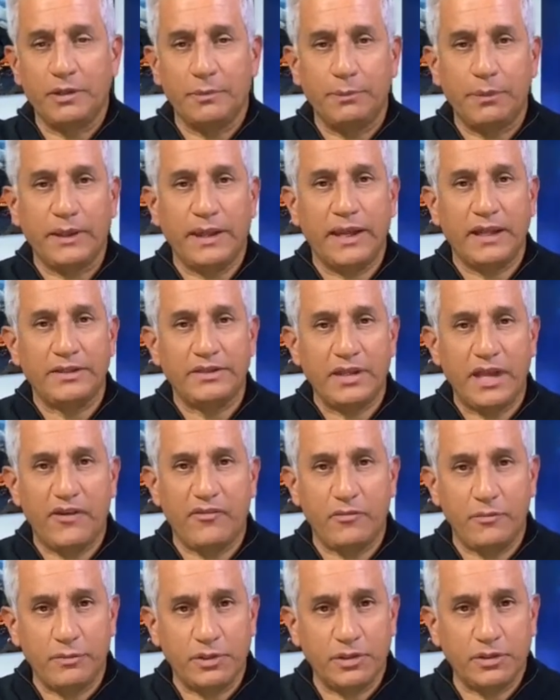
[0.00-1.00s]
the plans
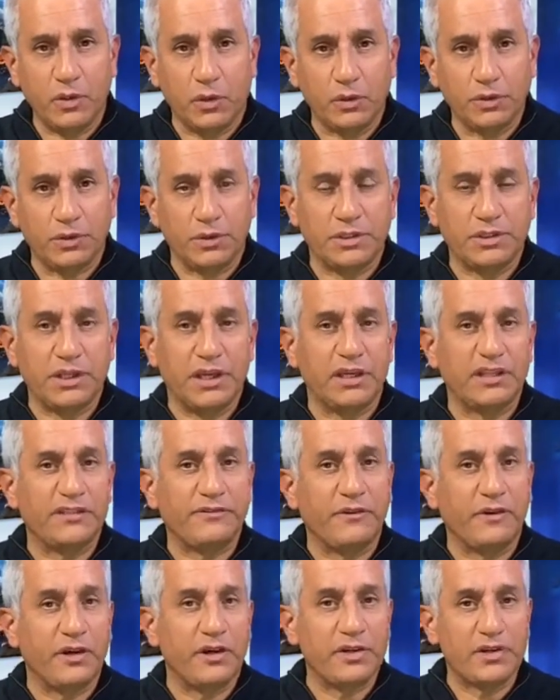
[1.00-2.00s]
haven't been told to us yet as
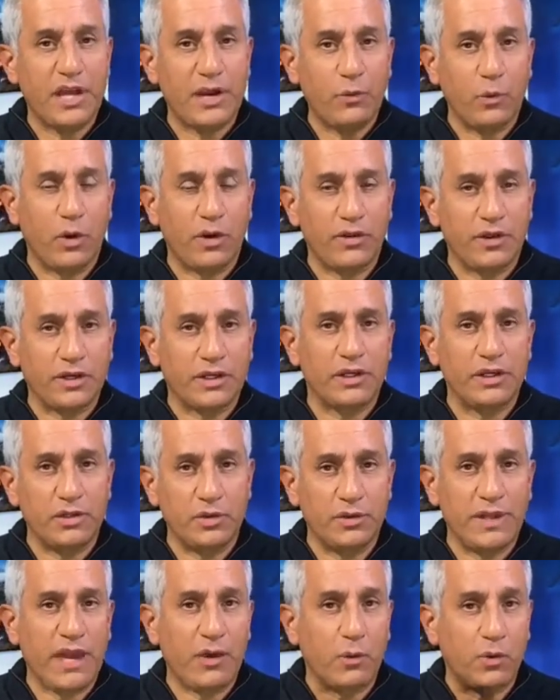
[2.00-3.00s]
far as where they're going to
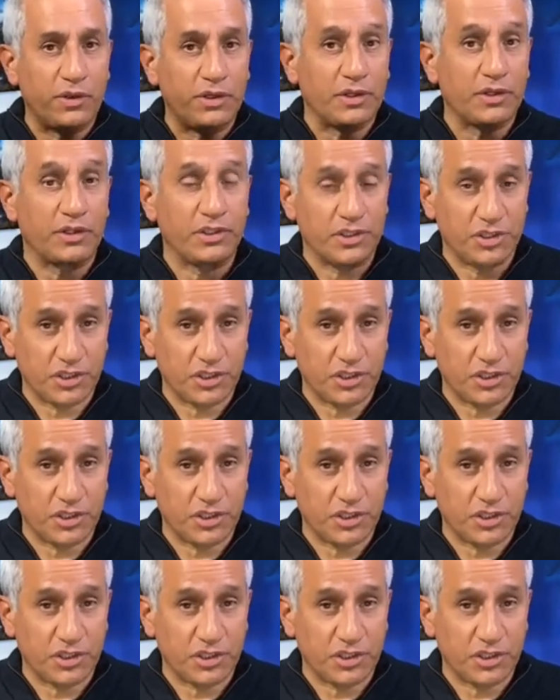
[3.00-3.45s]
do that, when they're going to